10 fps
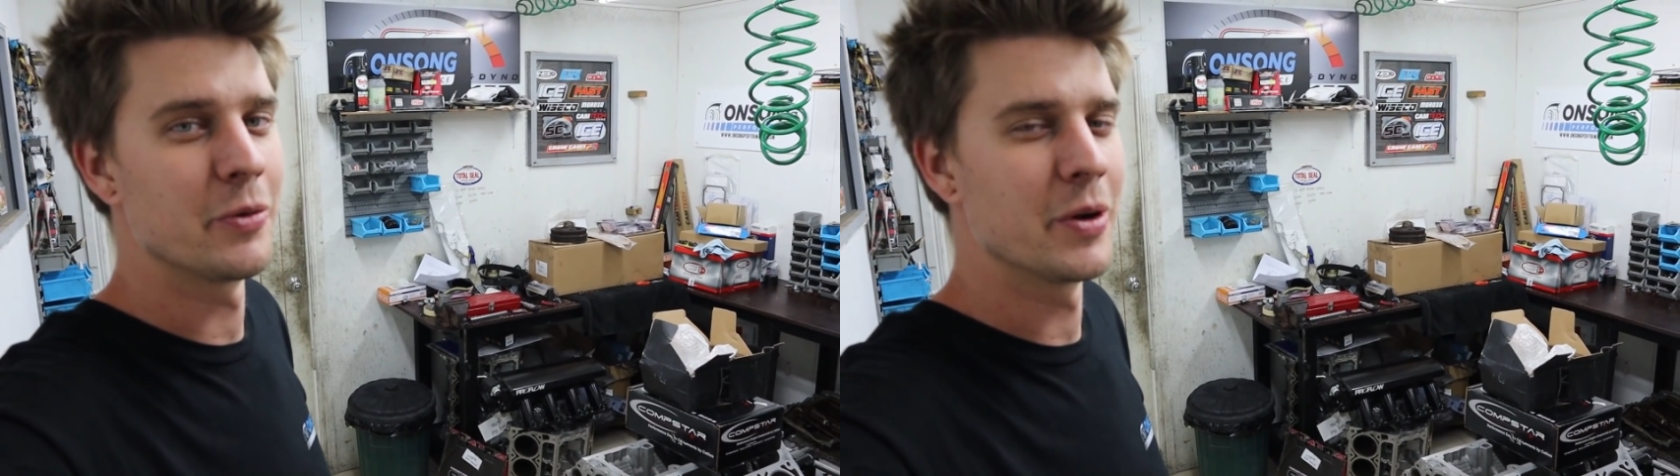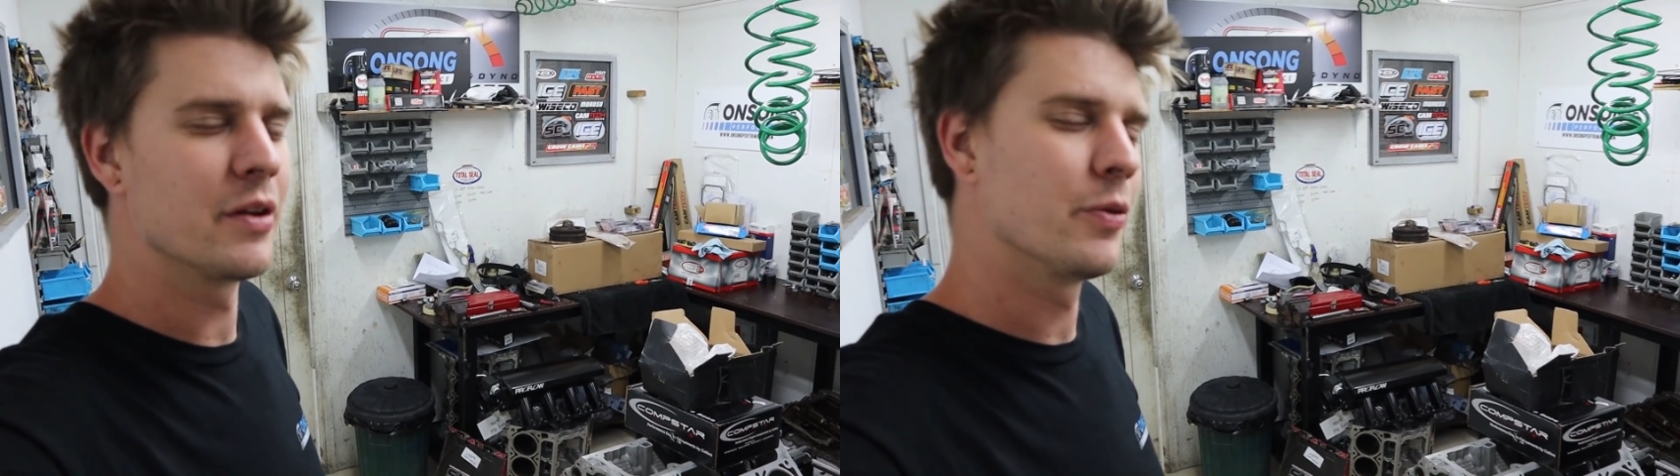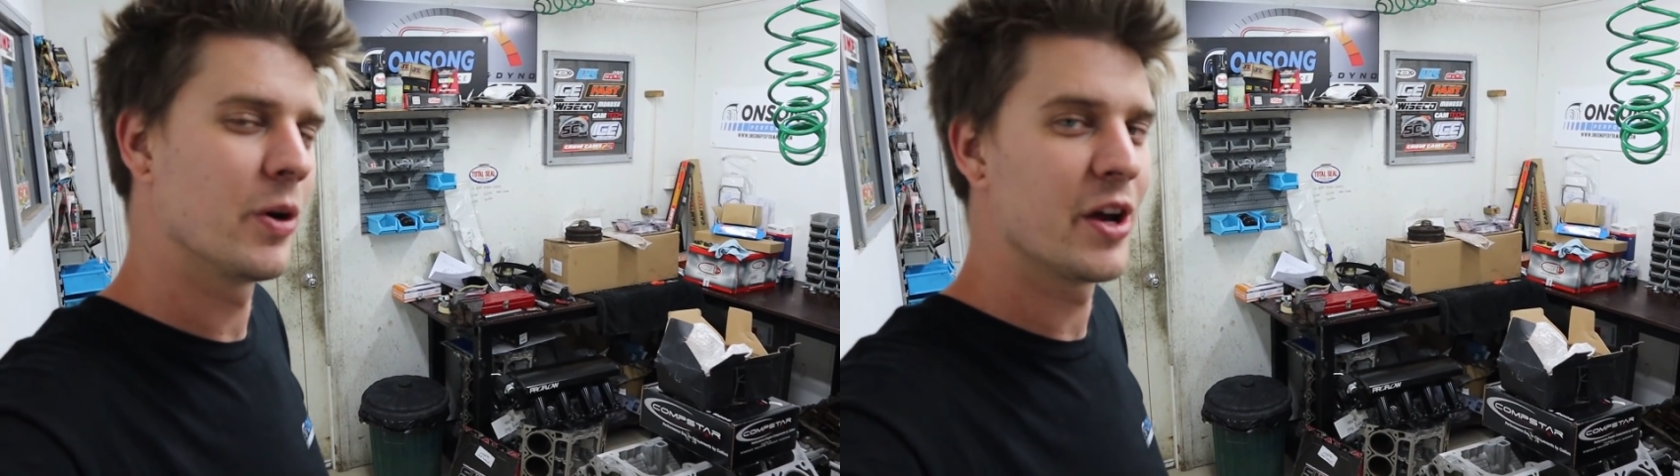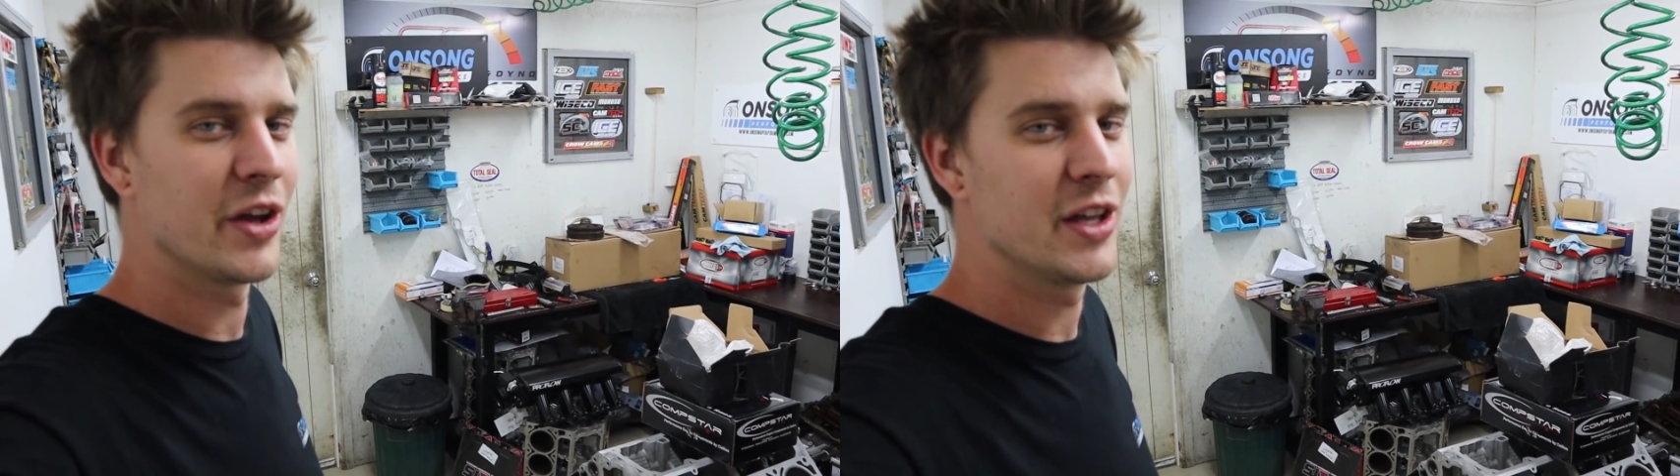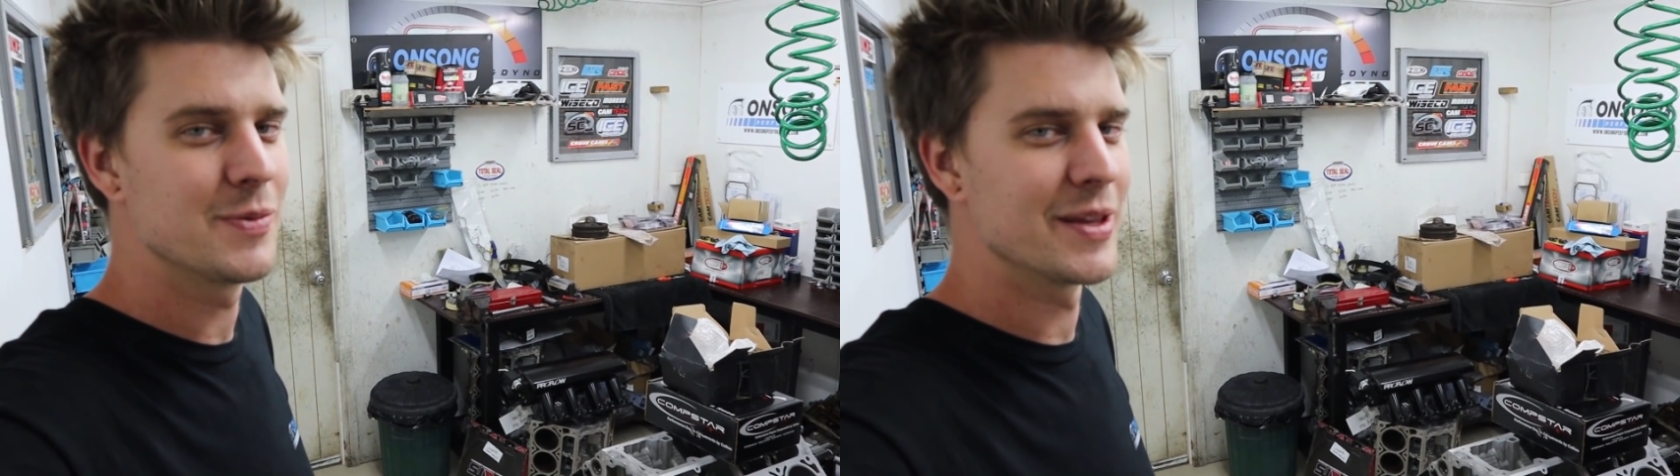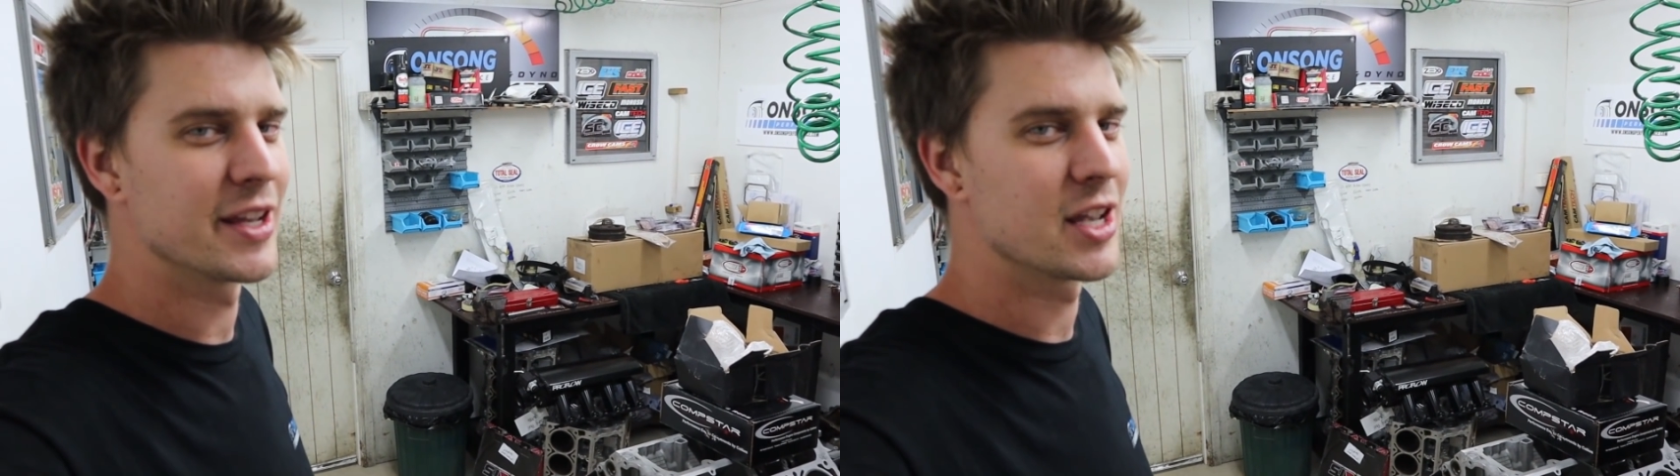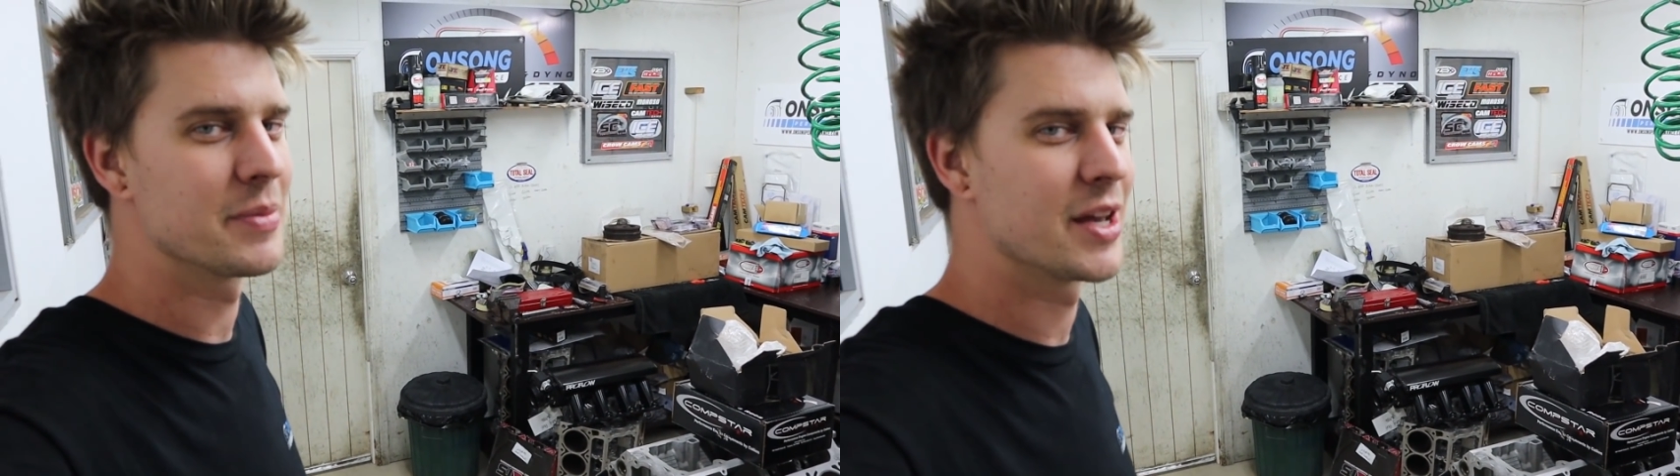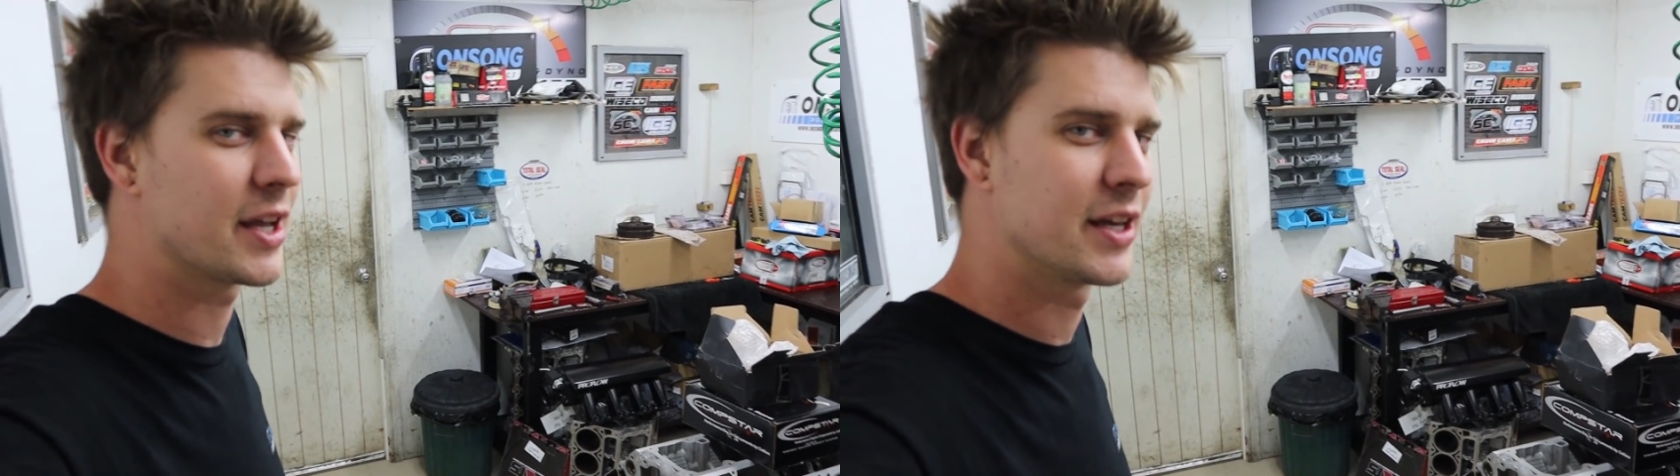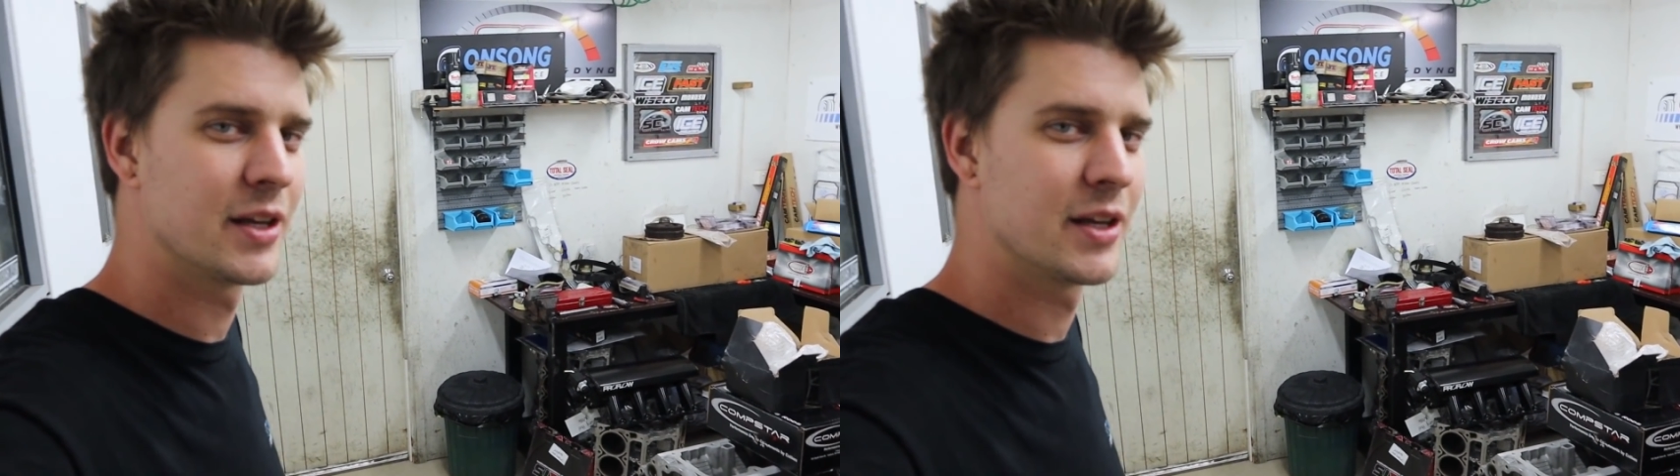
it ready for our heads when they get back.